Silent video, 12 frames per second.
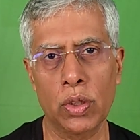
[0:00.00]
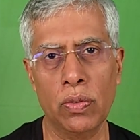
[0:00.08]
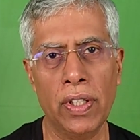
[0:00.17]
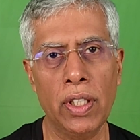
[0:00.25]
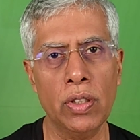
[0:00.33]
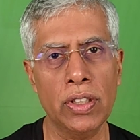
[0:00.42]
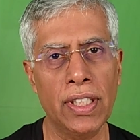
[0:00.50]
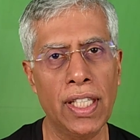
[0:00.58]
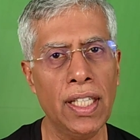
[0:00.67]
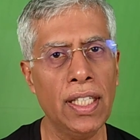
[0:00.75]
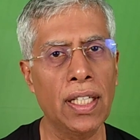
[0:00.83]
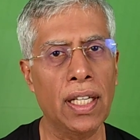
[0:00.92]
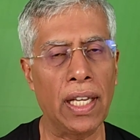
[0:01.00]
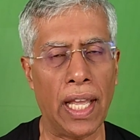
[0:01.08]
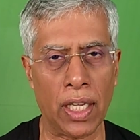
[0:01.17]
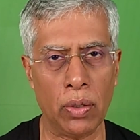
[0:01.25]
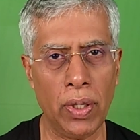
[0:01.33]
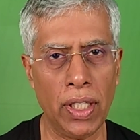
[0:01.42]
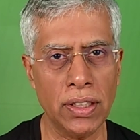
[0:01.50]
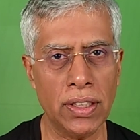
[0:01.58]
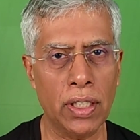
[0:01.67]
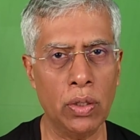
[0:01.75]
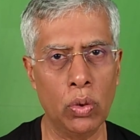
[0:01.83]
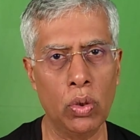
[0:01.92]
So when you're saying in a language
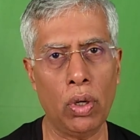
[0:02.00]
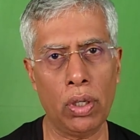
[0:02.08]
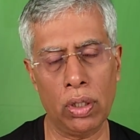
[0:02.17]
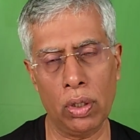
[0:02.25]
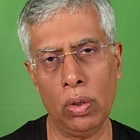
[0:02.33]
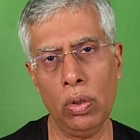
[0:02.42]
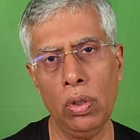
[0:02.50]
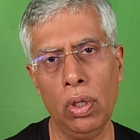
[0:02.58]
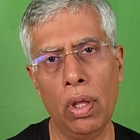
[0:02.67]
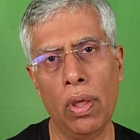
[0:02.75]
that you do not know,